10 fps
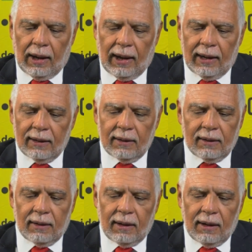And
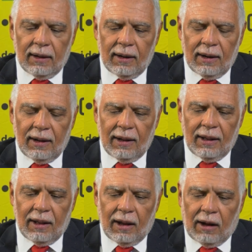
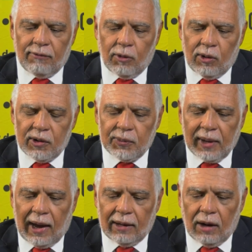of course, we
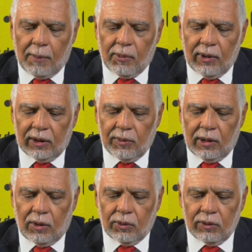can't operate
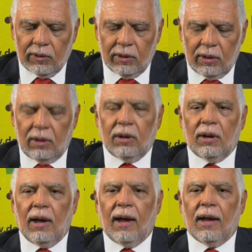without
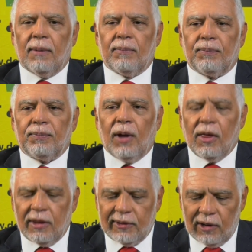
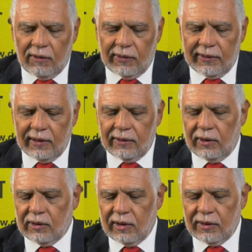other services
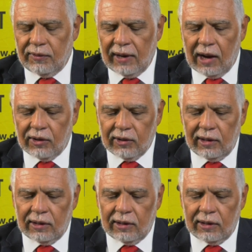such as financial,